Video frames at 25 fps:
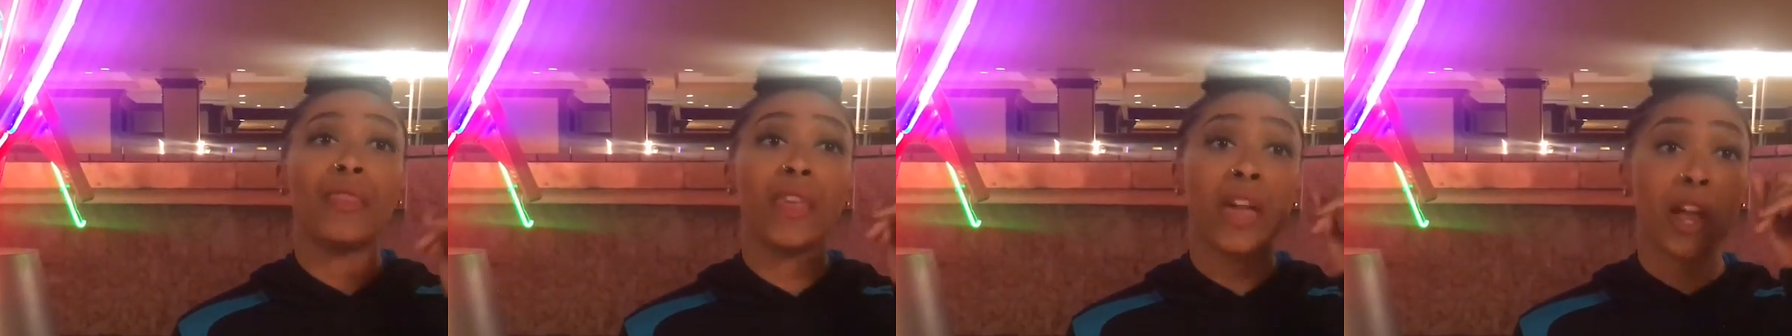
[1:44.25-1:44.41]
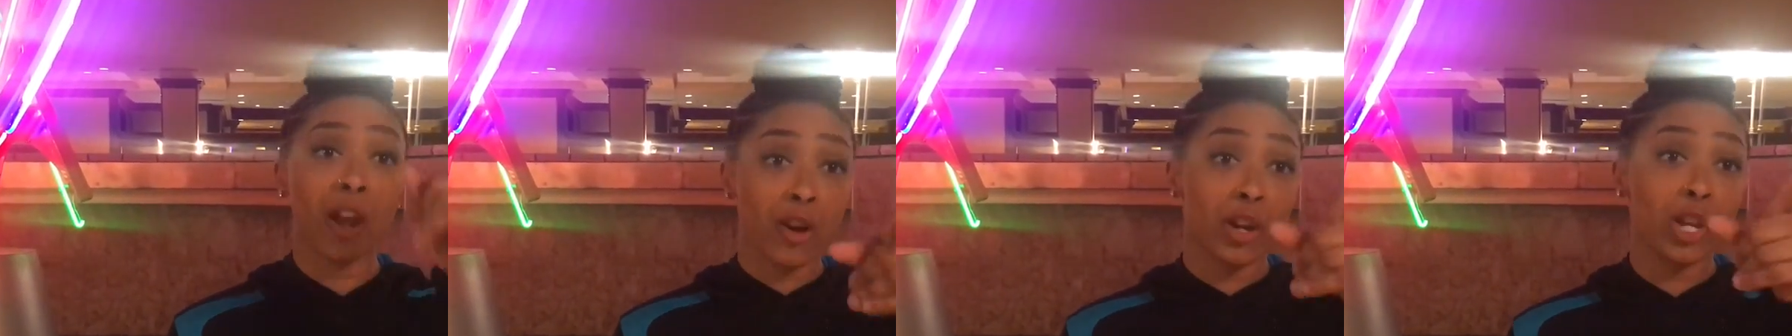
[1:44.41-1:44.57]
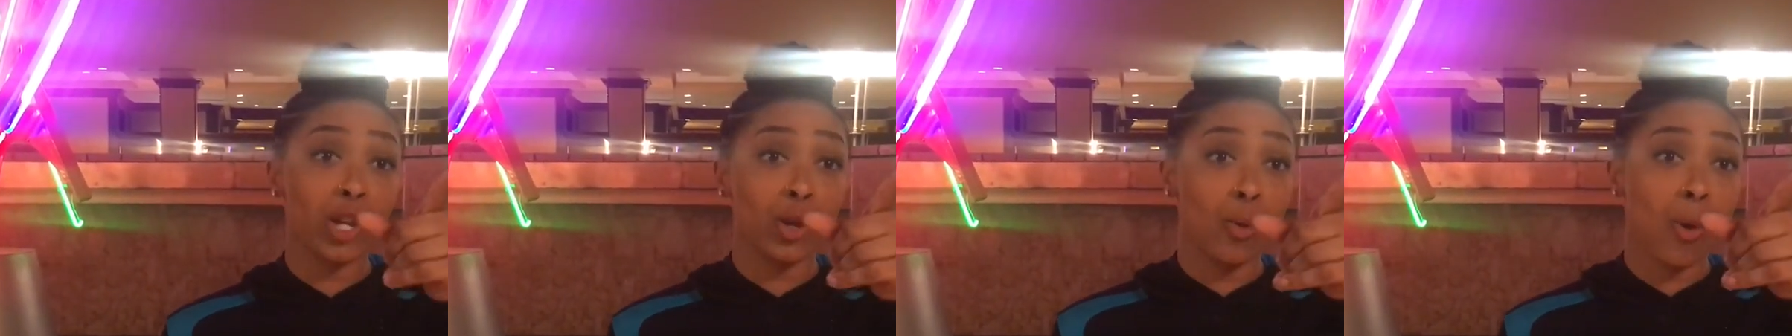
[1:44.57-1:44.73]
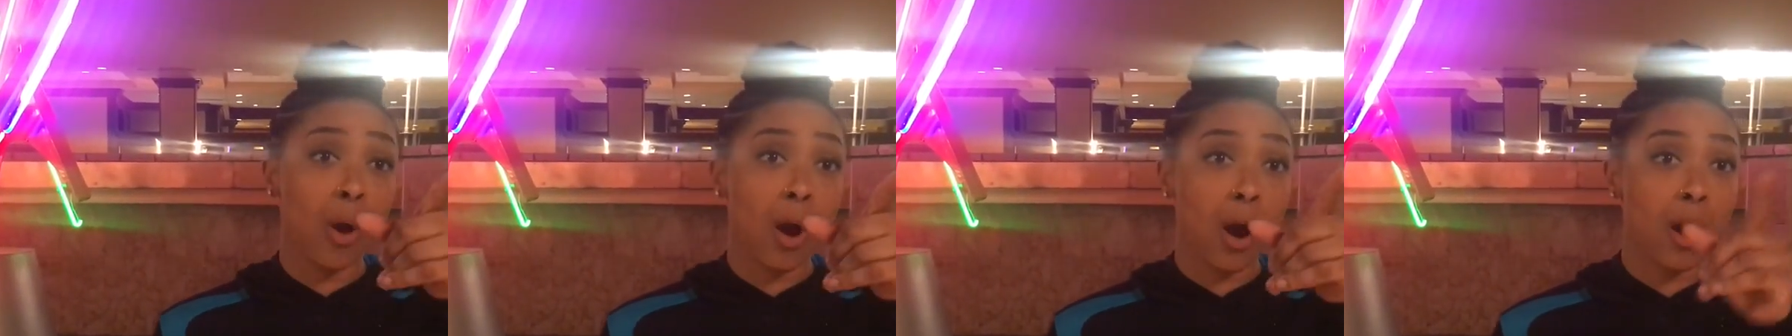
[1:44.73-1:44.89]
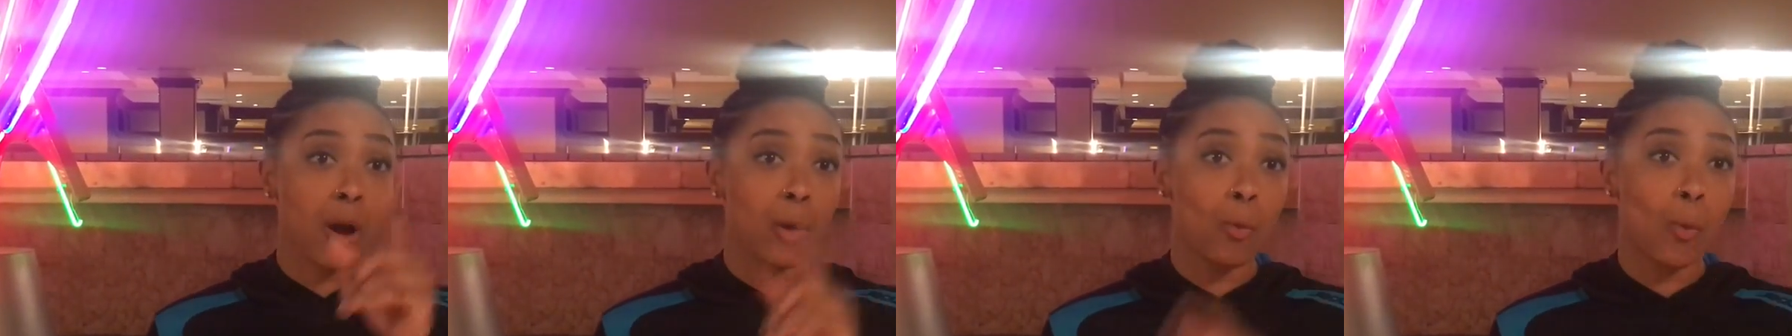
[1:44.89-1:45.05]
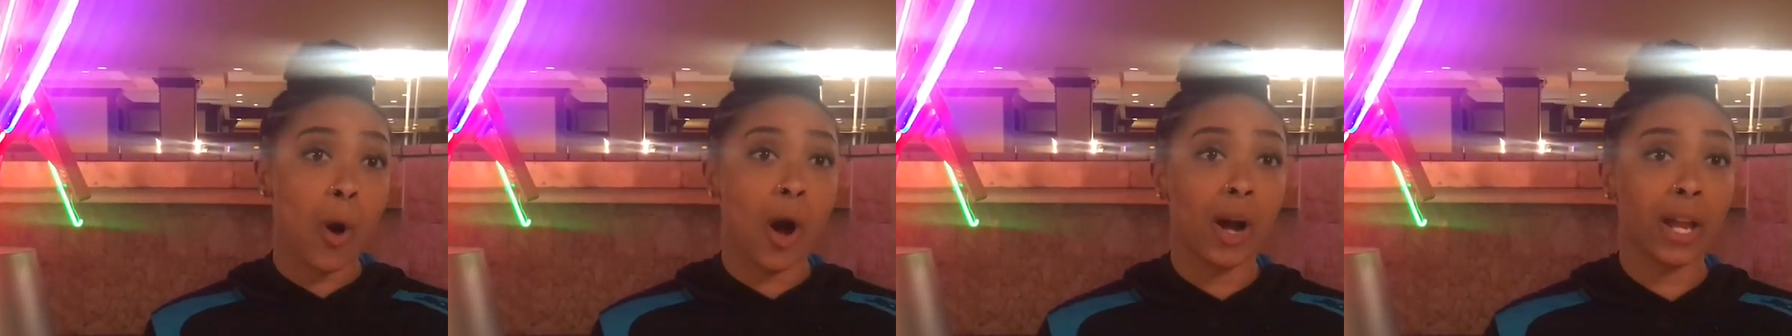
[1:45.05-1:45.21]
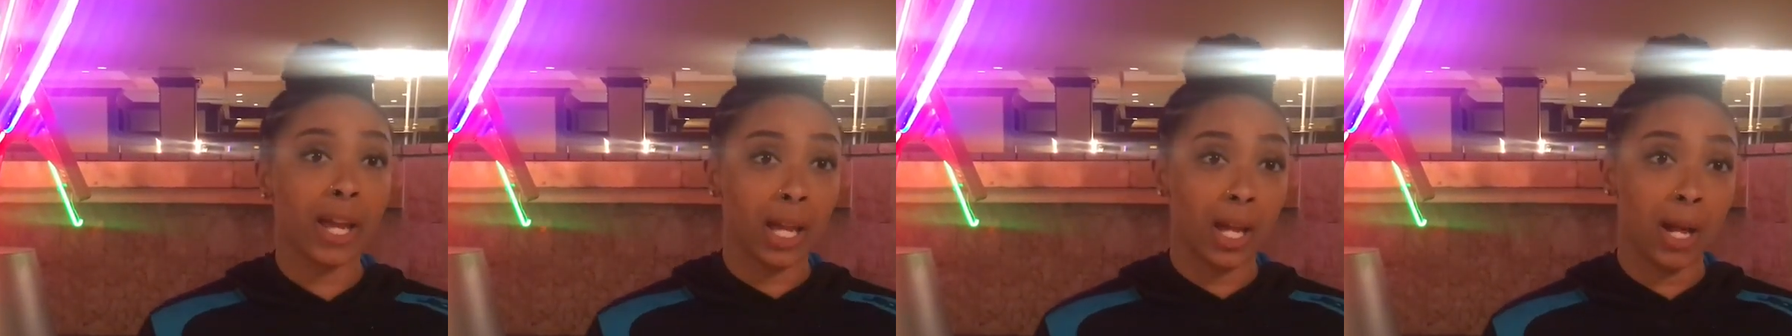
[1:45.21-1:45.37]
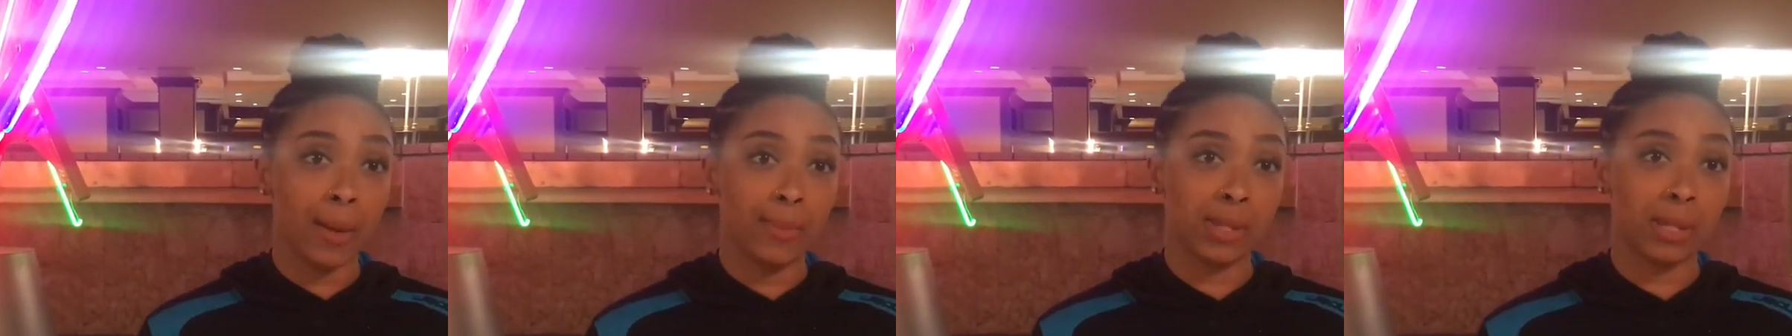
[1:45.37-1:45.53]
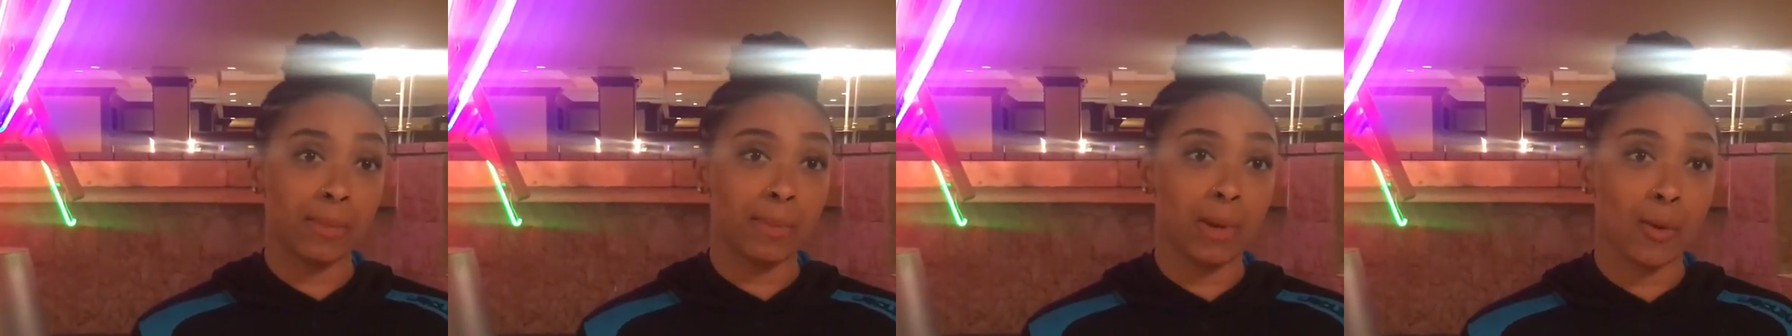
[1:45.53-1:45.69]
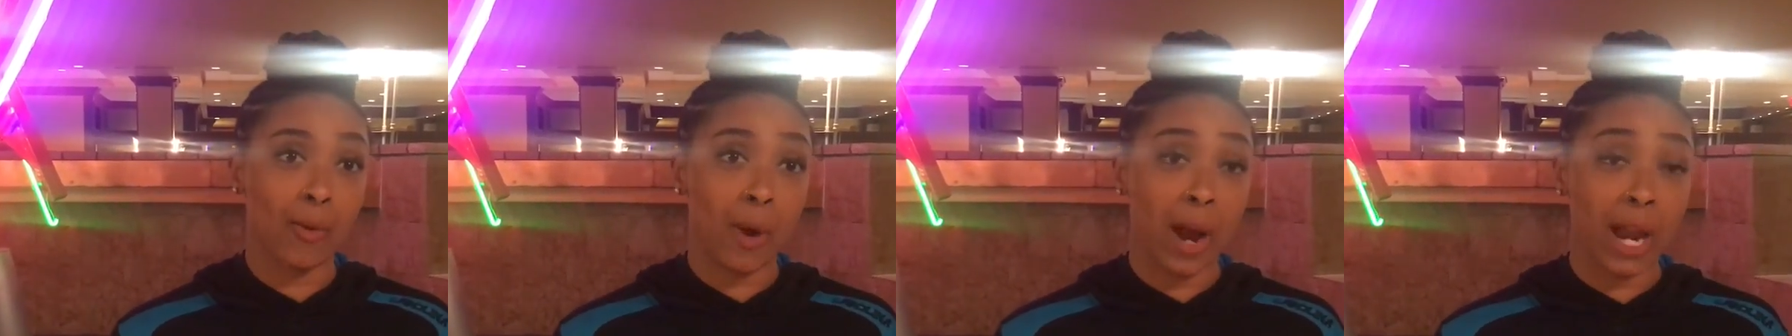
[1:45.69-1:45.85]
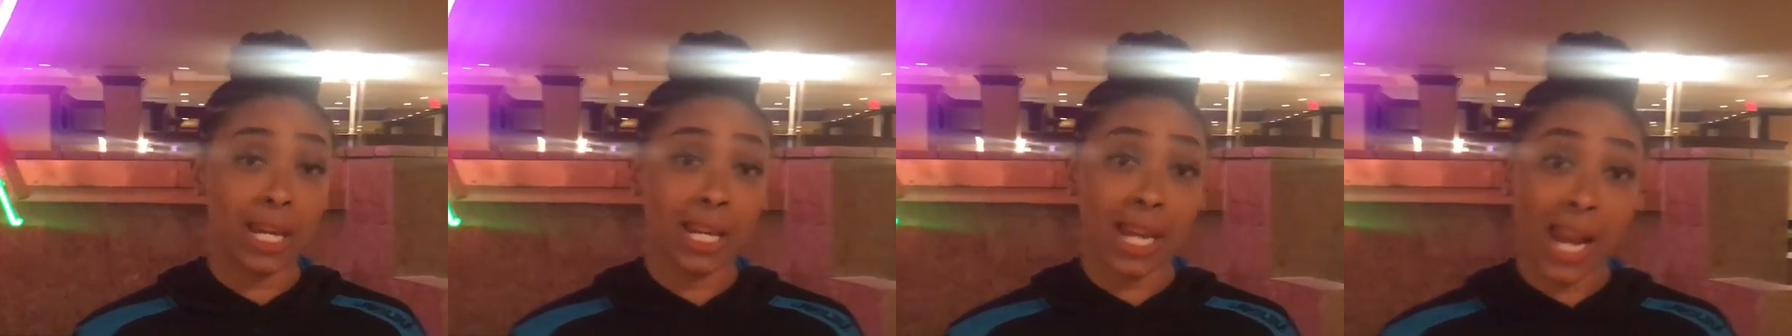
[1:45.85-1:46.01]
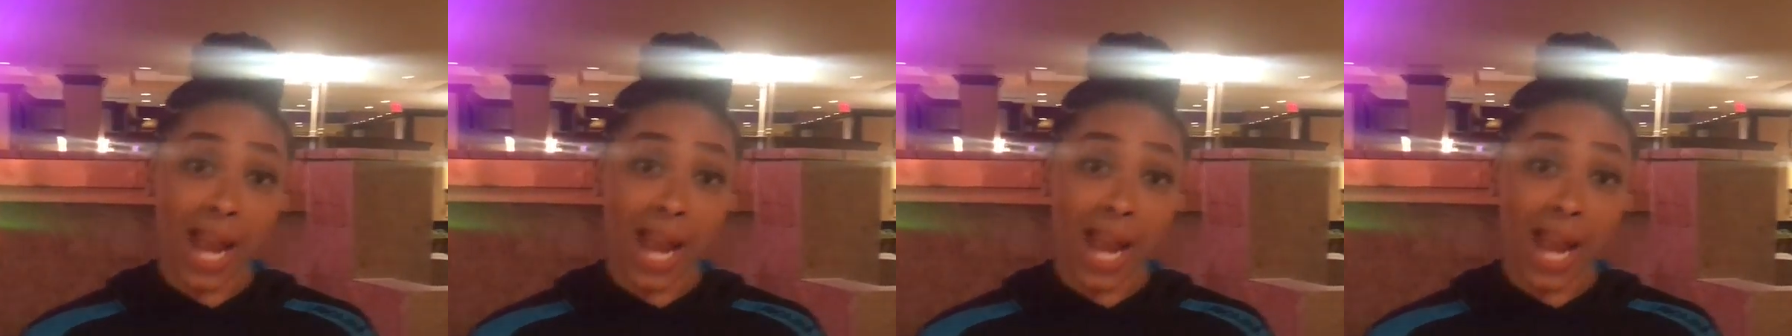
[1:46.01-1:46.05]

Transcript: there you are walking up to me right